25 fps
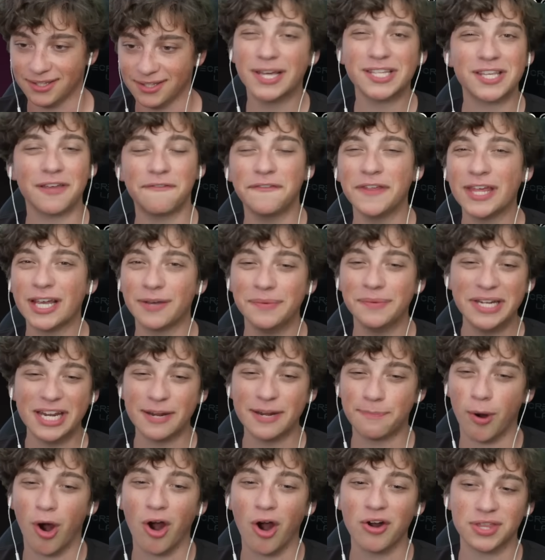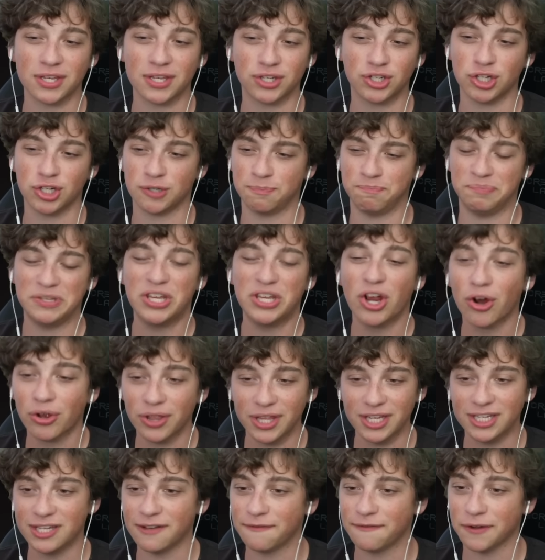Because I feel like we need a part that's just
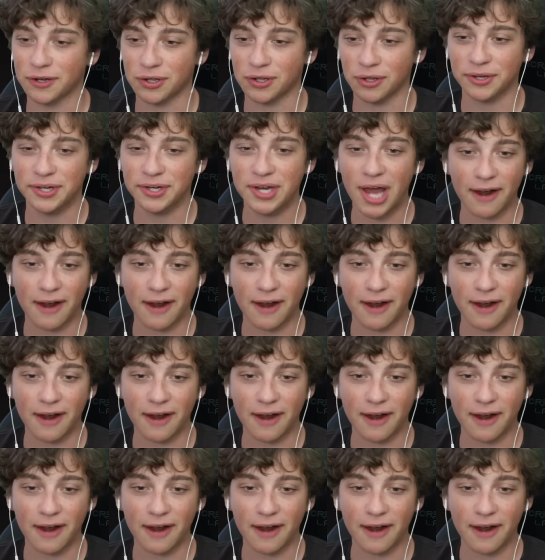purely difficult,